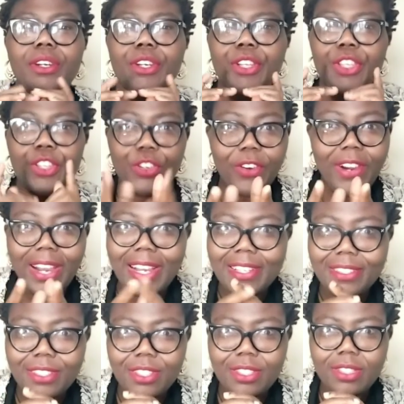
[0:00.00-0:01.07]
your
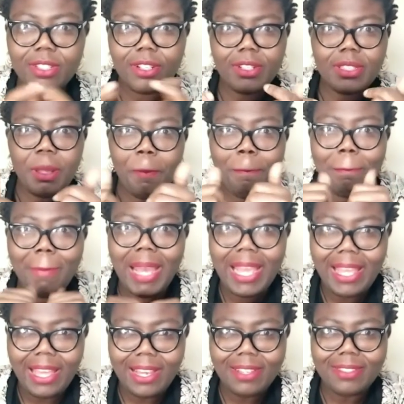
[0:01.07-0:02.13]
ancestors
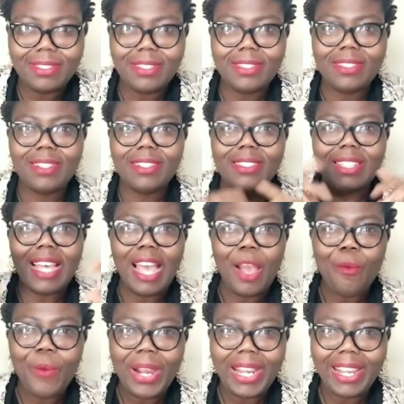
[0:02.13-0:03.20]
my ancestors
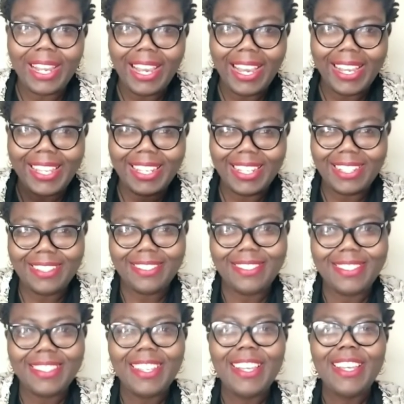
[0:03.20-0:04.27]
our
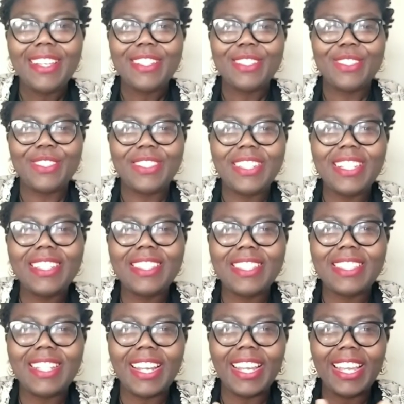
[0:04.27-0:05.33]
guidance so this
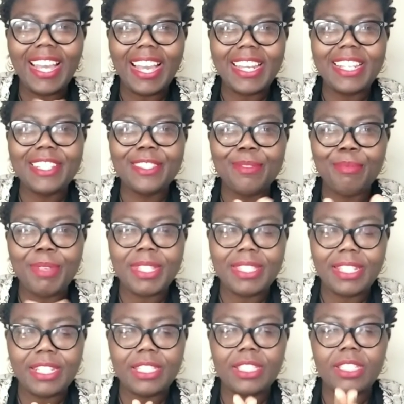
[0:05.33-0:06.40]
is the guidance
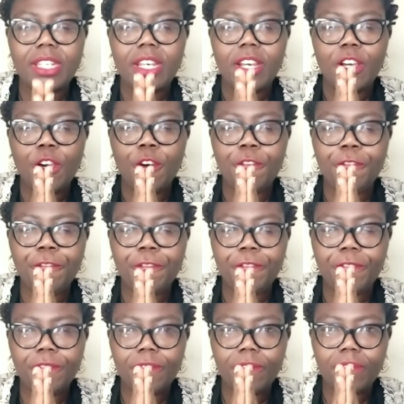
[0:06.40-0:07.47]
message of
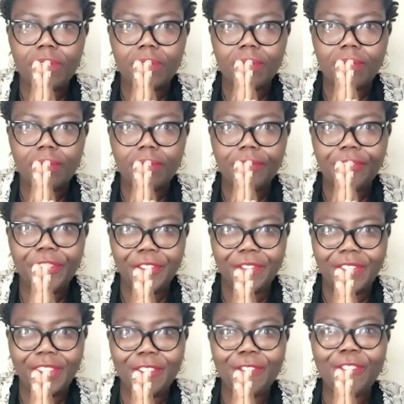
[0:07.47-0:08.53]

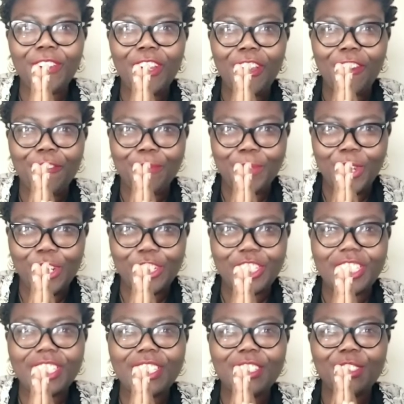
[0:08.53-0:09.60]
15th of
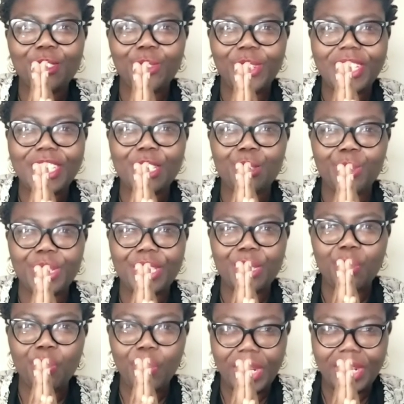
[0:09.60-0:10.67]
March
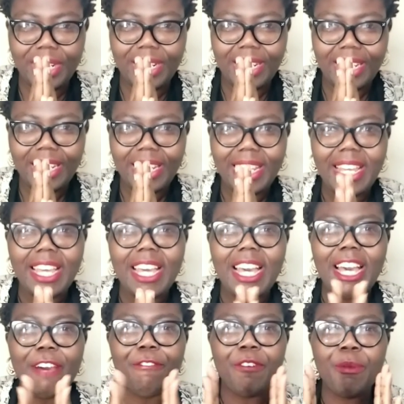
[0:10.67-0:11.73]
2021.
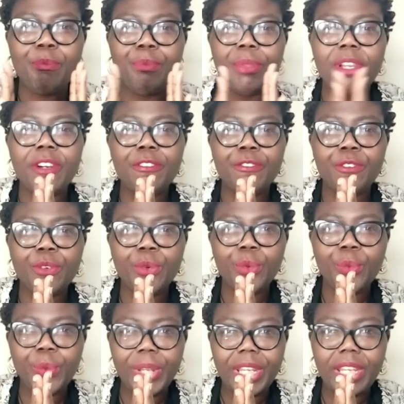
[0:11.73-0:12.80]
Have a beautiful
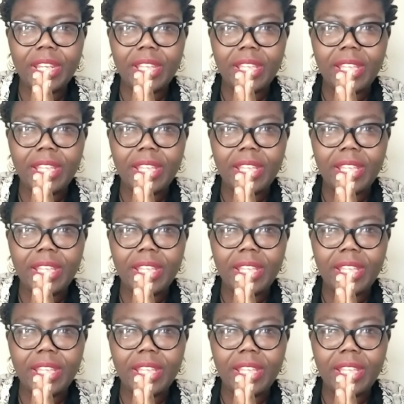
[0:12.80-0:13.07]
week